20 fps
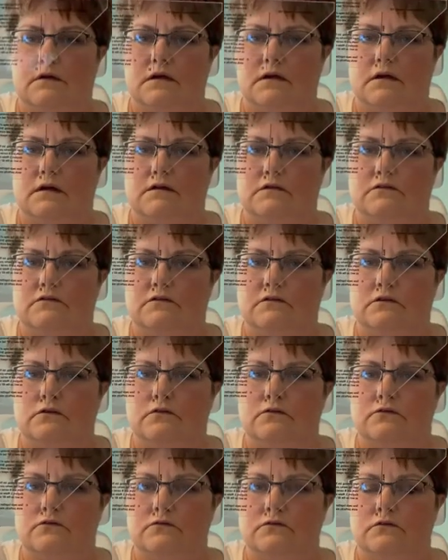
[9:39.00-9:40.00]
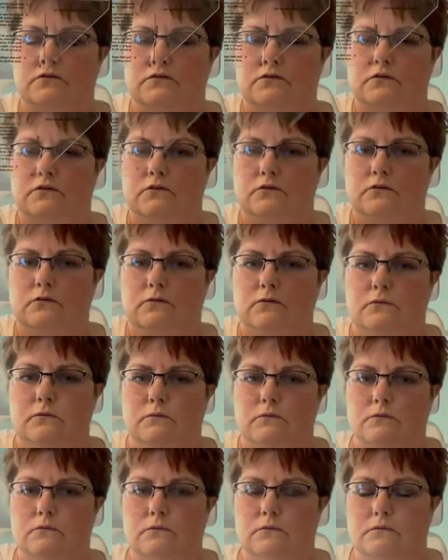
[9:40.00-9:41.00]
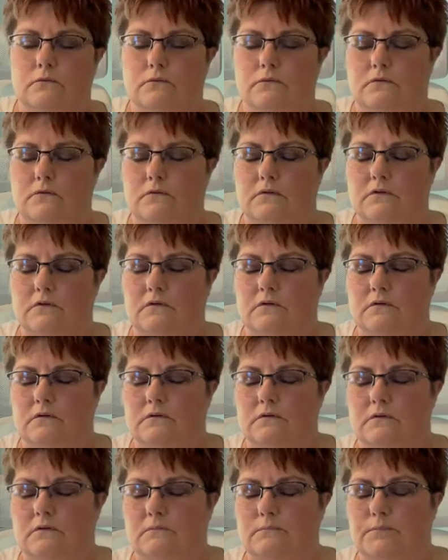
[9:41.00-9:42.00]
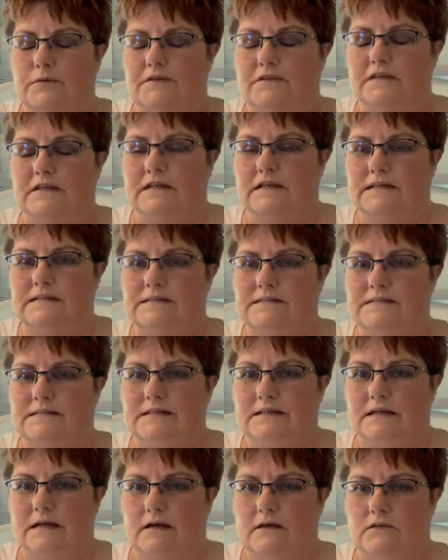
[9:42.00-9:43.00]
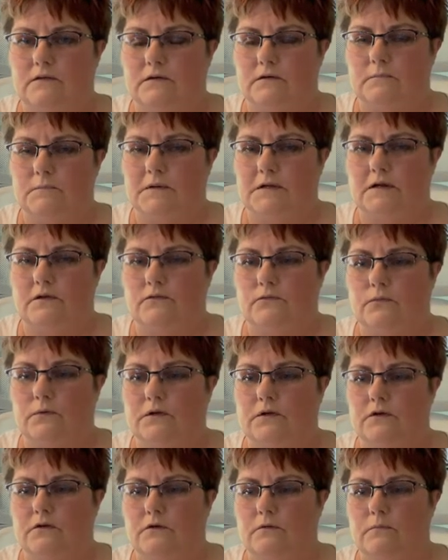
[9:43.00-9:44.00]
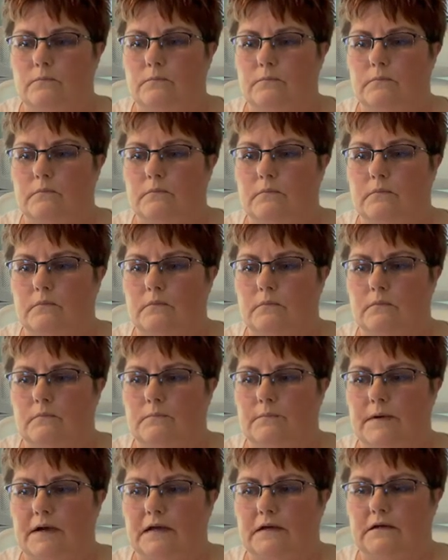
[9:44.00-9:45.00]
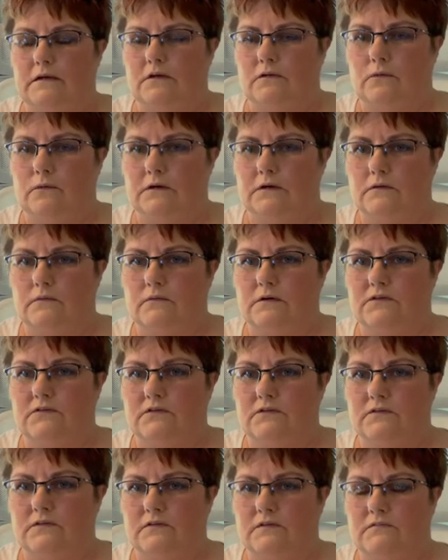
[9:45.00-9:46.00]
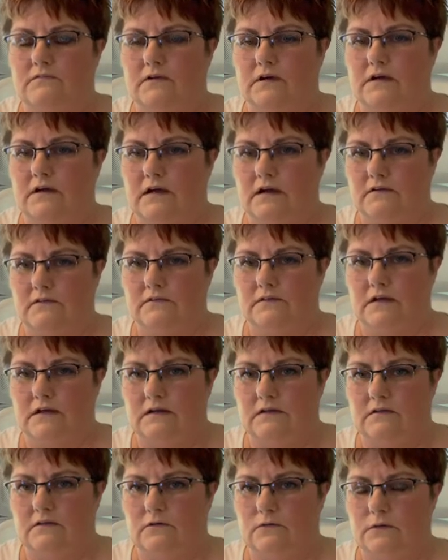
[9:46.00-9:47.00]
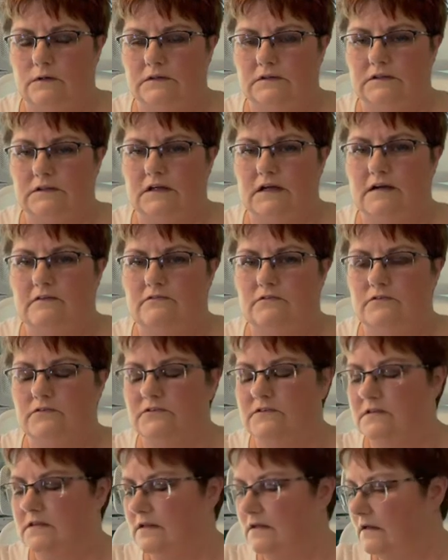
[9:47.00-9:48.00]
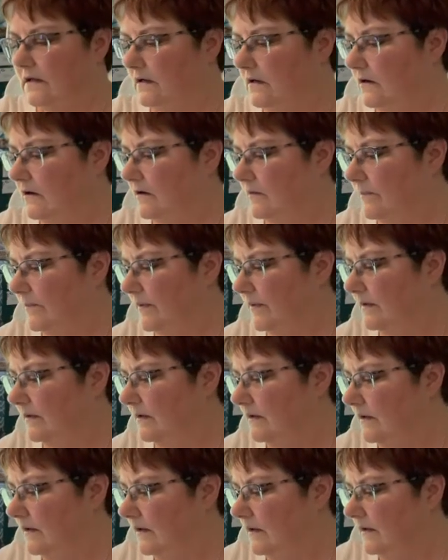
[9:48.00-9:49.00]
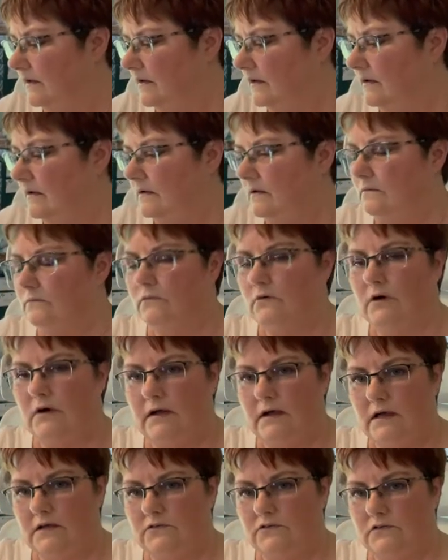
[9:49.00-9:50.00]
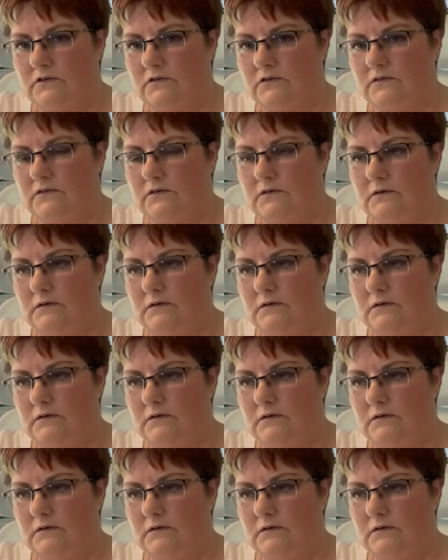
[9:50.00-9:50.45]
It's used to put the ends together, because when you bind a quilt, which is the very outside of the quilt that covers the open raw edges,